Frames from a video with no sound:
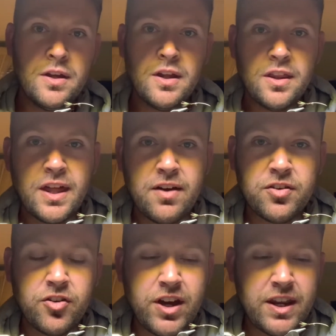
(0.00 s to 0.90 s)
there, I've
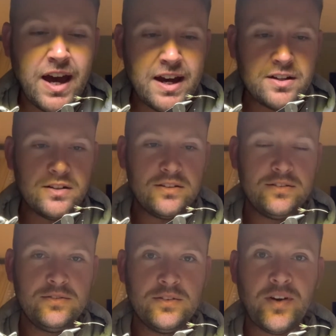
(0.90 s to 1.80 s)
created a hackle
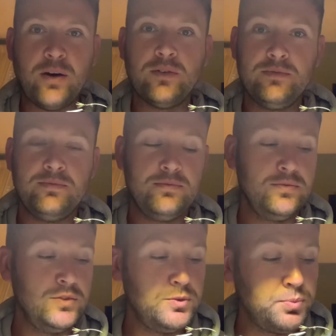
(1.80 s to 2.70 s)
without
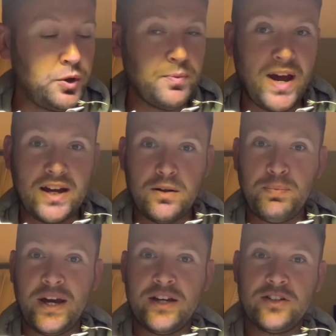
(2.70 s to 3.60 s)
putting my hackle
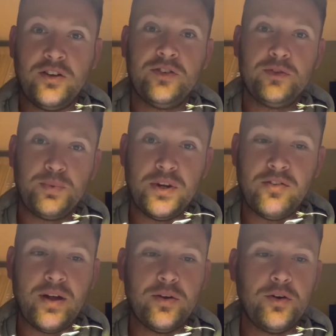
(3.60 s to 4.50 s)
pliers on, spinning it
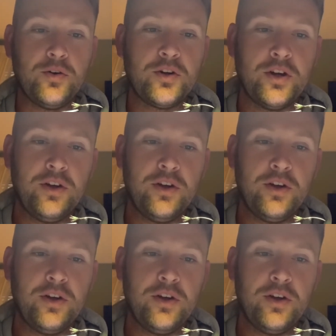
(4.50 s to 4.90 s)
around the hook.